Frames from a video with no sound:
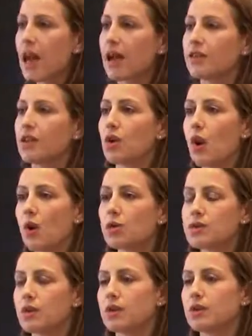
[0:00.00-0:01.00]
and then
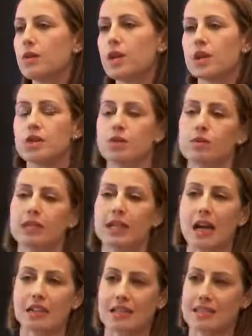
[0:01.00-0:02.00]
also to really
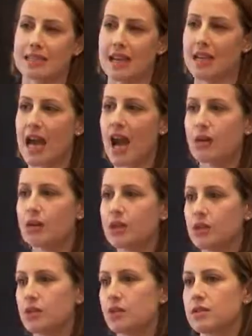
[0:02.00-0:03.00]
understand how you
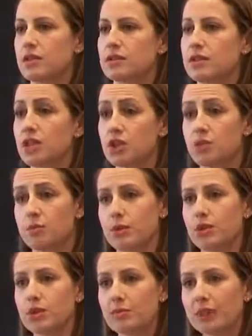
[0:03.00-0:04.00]
can use it as a
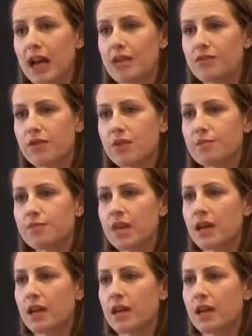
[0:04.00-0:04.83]
distribution platform